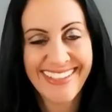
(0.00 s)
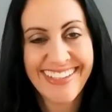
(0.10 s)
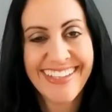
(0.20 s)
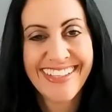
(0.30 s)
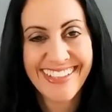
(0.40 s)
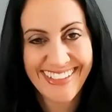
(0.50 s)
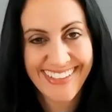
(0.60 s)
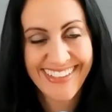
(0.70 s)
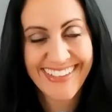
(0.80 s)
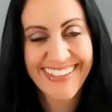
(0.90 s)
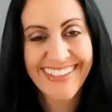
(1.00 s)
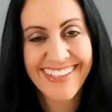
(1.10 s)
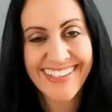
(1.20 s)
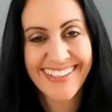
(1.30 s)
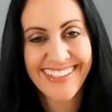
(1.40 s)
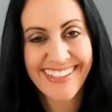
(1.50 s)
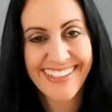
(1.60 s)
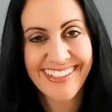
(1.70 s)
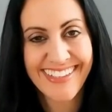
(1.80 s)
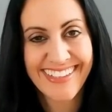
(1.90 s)

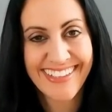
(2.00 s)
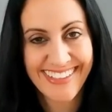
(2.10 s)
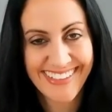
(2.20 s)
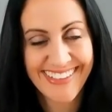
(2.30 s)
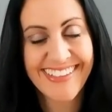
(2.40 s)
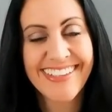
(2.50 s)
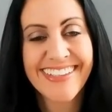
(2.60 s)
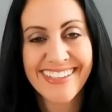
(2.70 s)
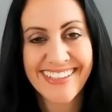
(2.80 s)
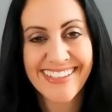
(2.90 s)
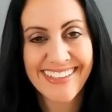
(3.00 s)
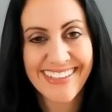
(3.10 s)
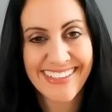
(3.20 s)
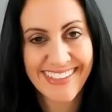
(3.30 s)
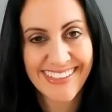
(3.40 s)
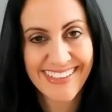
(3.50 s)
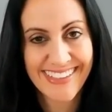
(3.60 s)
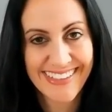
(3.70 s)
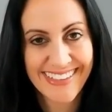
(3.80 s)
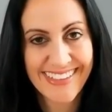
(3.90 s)

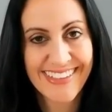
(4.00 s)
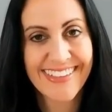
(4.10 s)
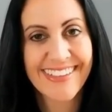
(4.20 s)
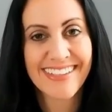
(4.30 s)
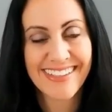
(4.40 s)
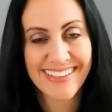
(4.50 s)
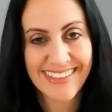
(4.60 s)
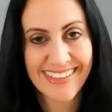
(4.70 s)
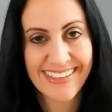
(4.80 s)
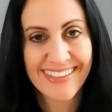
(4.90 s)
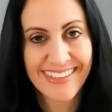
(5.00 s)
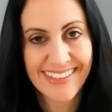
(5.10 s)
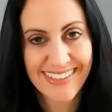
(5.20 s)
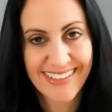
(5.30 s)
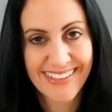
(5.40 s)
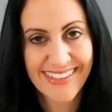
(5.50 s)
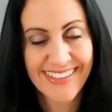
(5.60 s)
The person shown says nothing.